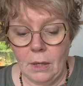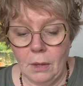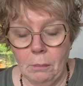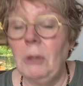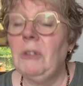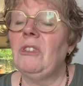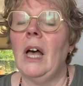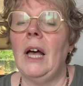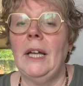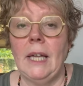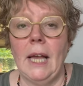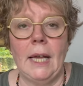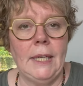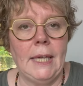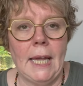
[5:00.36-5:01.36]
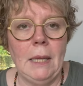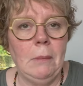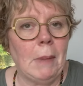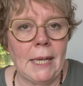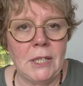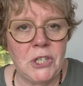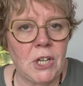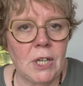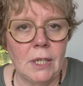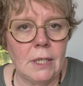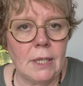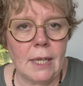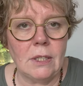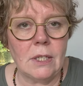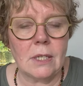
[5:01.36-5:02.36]
But I can imagine
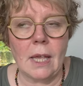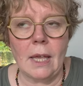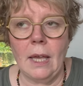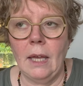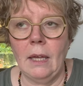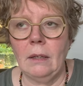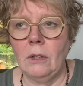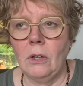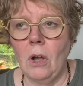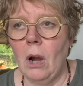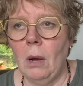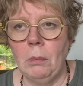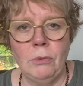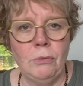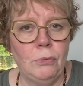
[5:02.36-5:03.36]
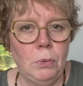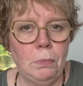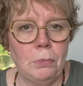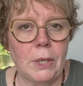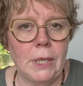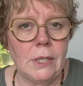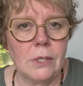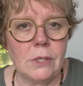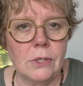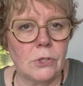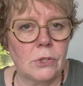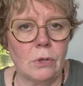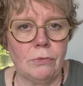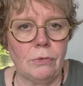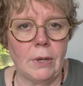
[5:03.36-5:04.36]
that carbon footprint,
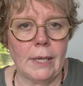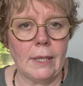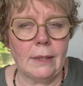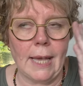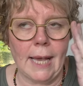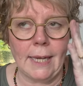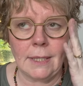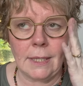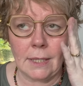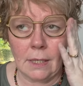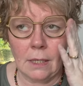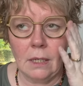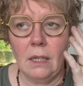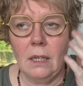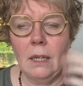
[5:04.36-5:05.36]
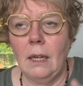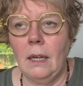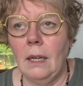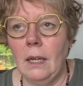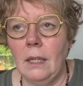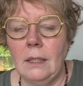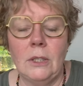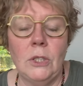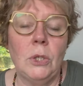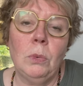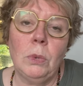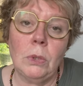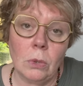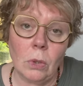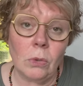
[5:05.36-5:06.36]
stuff like that, that you
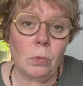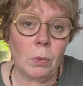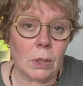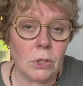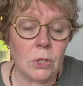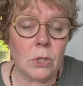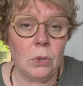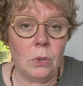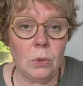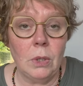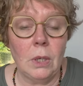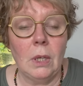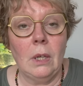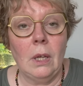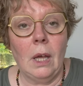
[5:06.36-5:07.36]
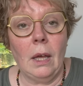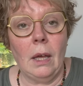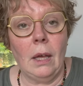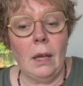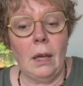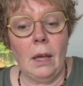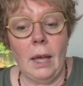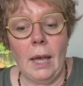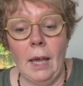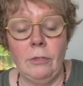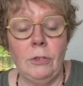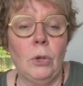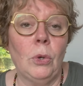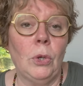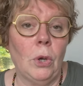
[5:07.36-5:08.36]
would not want to have
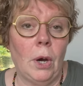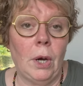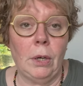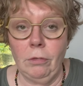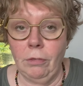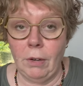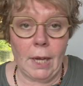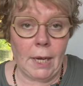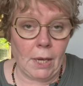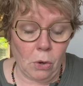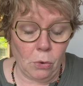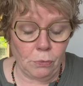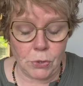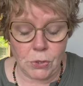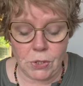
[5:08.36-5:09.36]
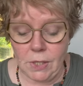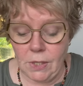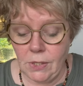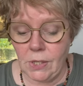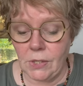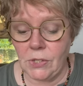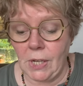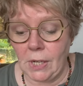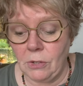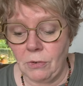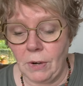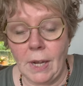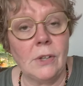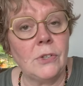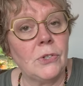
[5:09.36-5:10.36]
your yarn fly overseas,
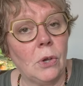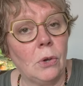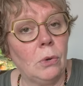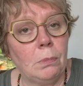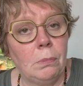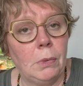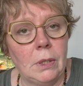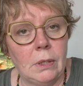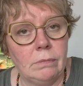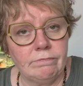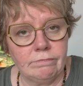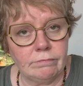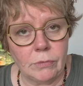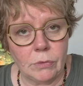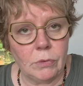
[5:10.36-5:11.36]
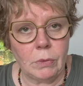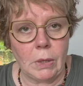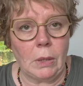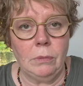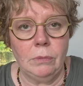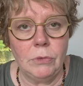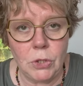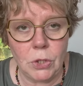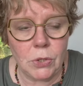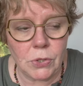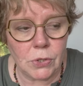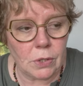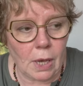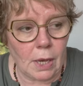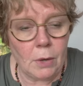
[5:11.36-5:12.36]
etc. So, but well,
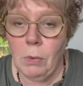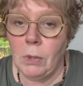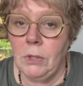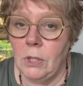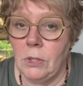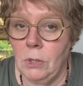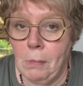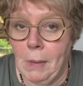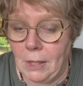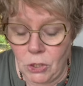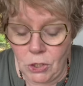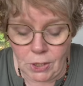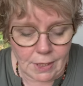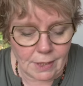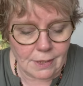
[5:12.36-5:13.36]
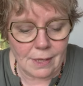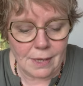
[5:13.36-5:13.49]
just I wanted to mention it.